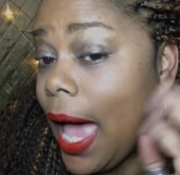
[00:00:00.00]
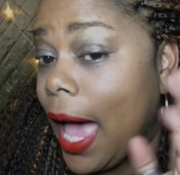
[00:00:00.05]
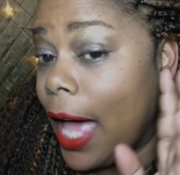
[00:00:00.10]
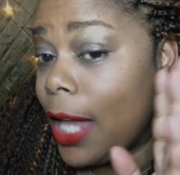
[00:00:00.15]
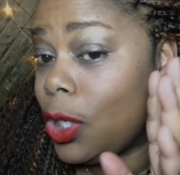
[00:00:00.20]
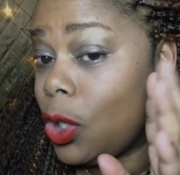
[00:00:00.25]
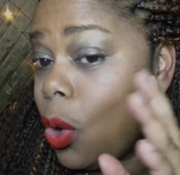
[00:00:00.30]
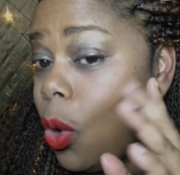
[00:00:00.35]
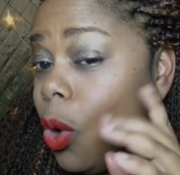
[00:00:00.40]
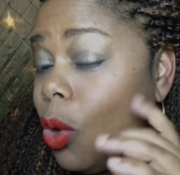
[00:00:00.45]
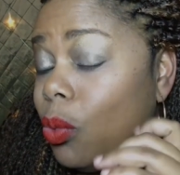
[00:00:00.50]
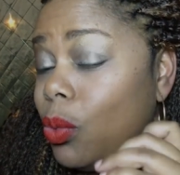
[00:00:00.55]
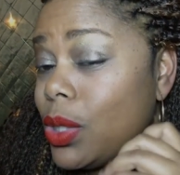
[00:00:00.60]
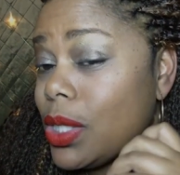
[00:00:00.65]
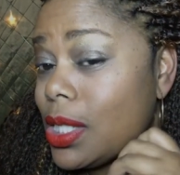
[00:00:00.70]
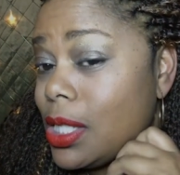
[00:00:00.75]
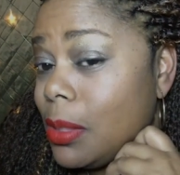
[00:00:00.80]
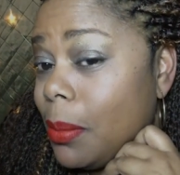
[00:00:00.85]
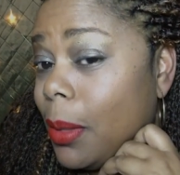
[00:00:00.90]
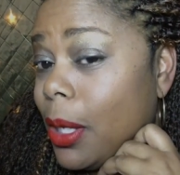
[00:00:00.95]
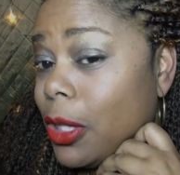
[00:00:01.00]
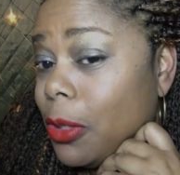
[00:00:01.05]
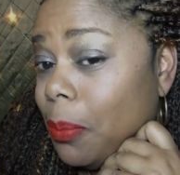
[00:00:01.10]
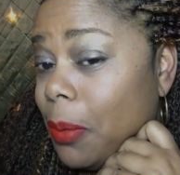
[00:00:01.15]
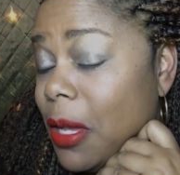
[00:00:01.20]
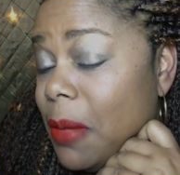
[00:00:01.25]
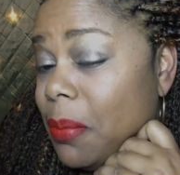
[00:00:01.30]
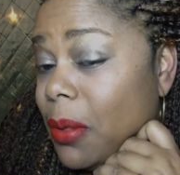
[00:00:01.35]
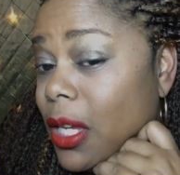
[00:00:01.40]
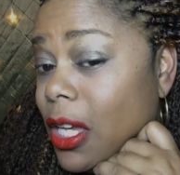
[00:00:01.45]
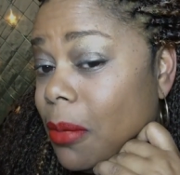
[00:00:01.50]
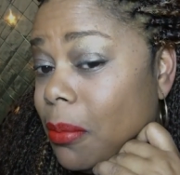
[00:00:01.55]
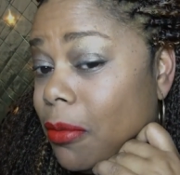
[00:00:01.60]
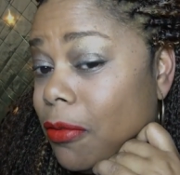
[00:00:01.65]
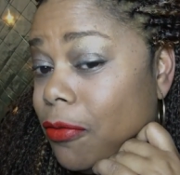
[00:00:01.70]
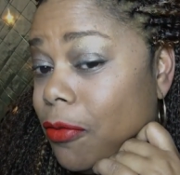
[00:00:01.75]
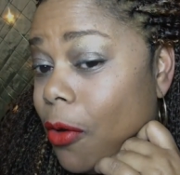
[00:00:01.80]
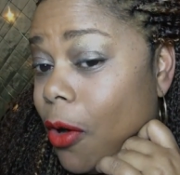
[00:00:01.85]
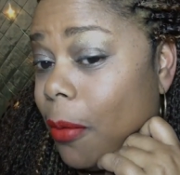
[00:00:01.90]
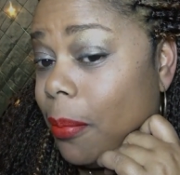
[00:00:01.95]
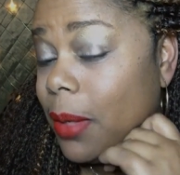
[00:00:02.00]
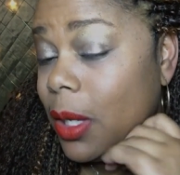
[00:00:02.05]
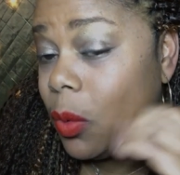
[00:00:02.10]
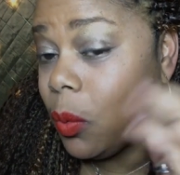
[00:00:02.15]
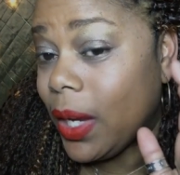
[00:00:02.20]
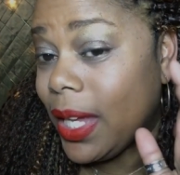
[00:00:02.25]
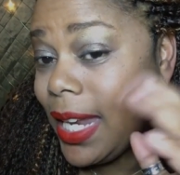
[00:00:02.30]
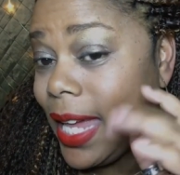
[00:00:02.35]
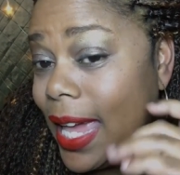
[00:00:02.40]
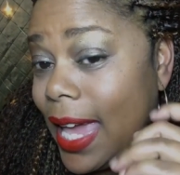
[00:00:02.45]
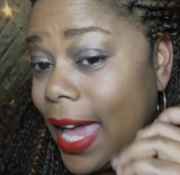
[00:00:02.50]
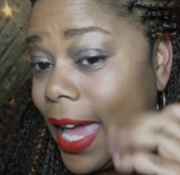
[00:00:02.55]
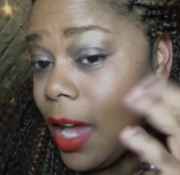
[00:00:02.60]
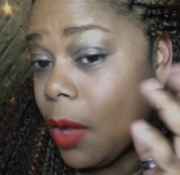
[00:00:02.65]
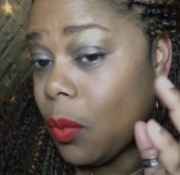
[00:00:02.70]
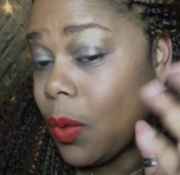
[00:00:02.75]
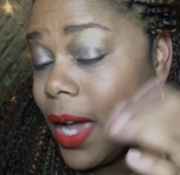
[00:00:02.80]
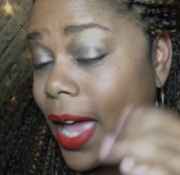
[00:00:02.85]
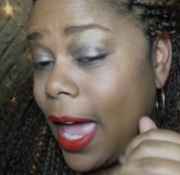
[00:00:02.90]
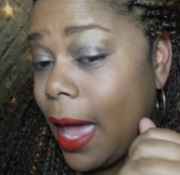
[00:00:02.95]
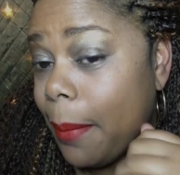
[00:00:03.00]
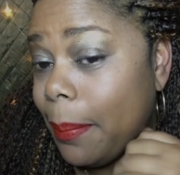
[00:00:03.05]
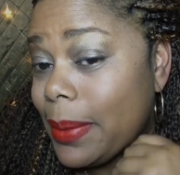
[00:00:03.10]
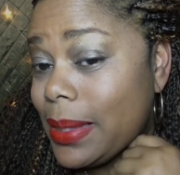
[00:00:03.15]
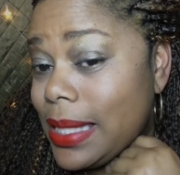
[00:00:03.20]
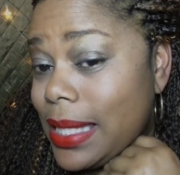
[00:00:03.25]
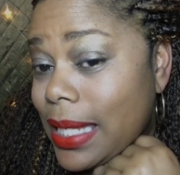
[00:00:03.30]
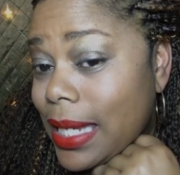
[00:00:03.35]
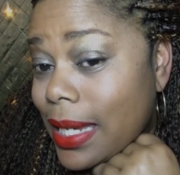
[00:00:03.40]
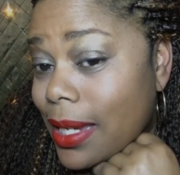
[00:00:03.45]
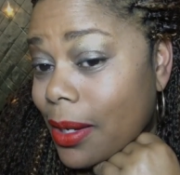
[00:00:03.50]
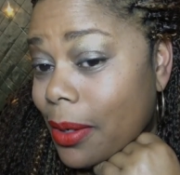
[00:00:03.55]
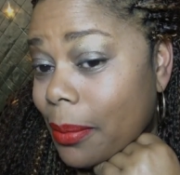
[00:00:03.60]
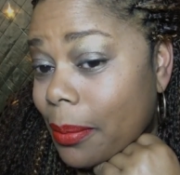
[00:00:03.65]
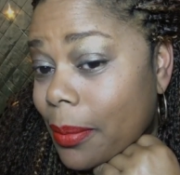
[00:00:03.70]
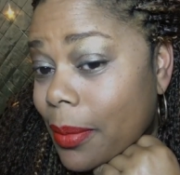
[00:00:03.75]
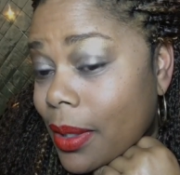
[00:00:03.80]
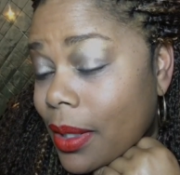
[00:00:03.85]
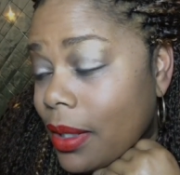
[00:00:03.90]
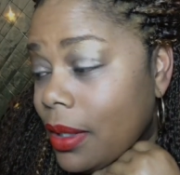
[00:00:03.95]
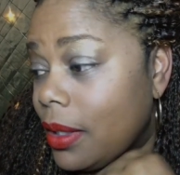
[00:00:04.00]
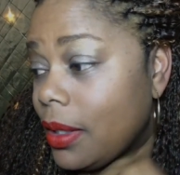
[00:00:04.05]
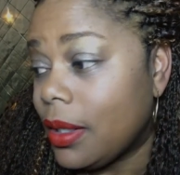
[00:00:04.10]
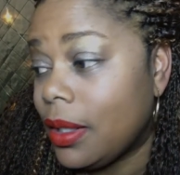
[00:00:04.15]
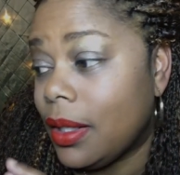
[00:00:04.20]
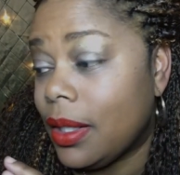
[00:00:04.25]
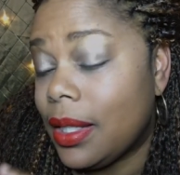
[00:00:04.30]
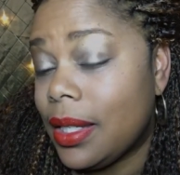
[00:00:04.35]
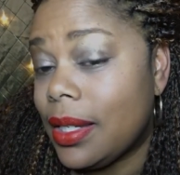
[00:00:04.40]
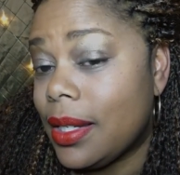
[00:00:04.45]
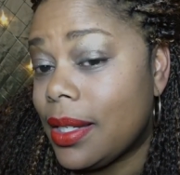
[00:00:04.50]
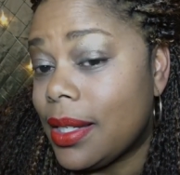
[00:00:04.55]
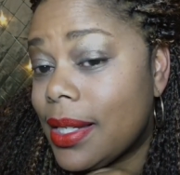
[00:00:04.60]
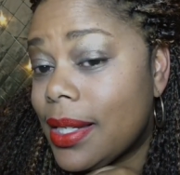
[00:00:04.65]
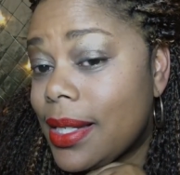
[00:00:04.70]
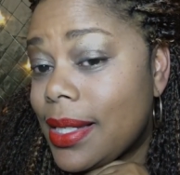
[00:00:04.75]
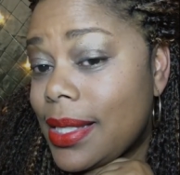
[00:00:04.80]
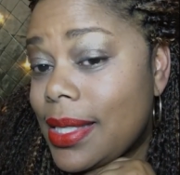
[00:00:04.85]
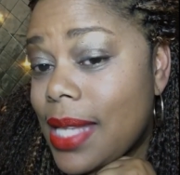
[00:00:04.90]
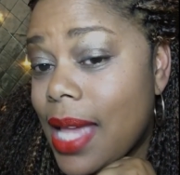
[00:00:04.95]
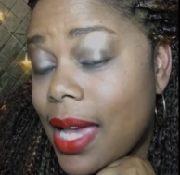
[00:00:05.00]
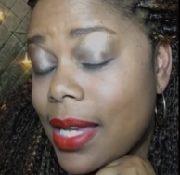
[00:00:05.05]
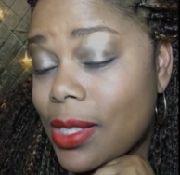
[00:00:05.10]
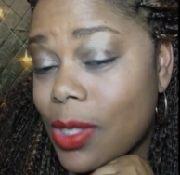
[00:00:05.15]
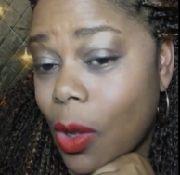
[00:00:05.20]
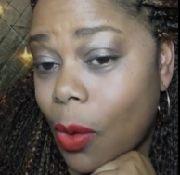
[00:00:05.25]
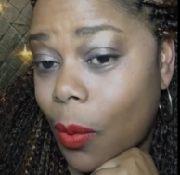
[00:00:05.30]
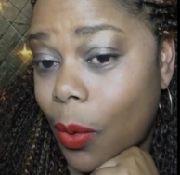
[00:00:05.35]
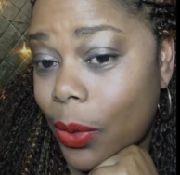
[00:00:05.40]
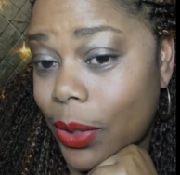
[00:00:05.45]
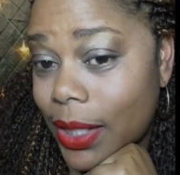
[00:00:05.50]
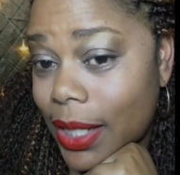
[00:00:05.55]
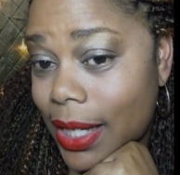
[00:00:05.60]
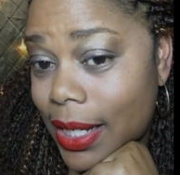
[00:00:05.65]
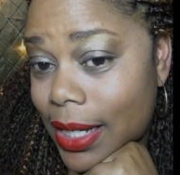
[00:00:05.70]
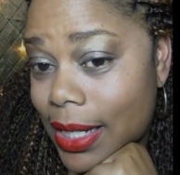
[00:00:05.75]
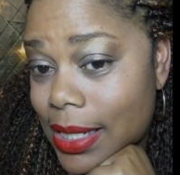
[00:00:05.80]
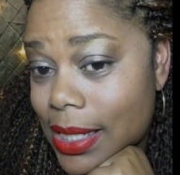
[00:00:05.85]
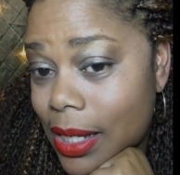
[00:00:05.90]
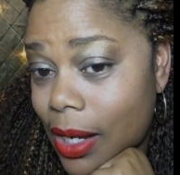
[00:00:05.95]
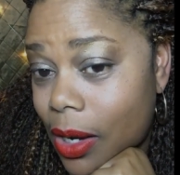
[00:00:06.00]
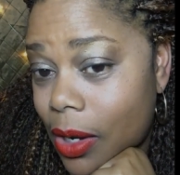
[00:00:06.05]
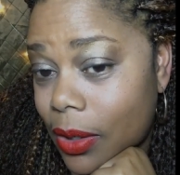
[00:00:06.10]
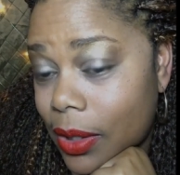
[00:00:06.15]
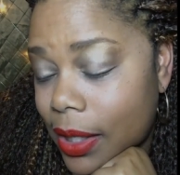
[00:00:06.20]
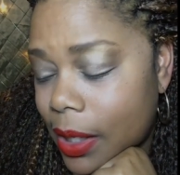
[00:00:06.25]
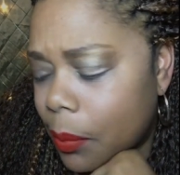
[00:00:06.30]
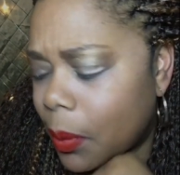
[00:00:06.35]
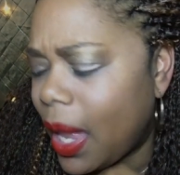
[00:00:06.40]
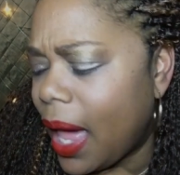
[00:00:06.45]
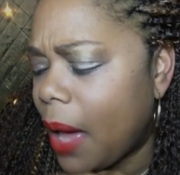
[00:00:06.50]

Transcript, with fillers: I know it was some other people here before me. Where they at? What happened to them? Sykes don't want to get into all that.